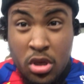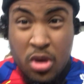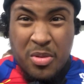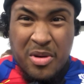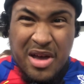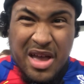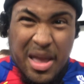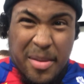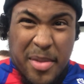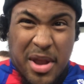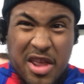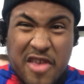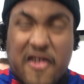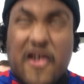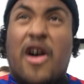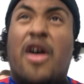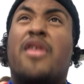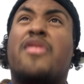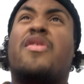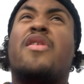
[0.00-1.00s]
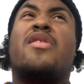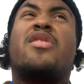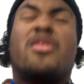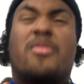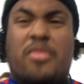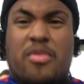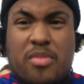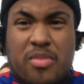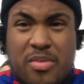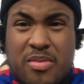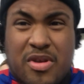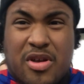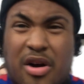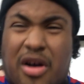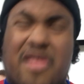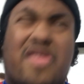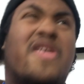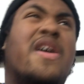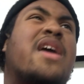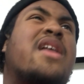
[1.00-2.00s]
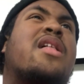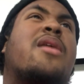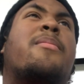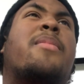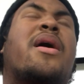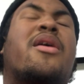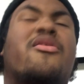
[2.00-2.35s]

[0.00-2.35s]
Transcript: We won't get many chances, and we've got to take them,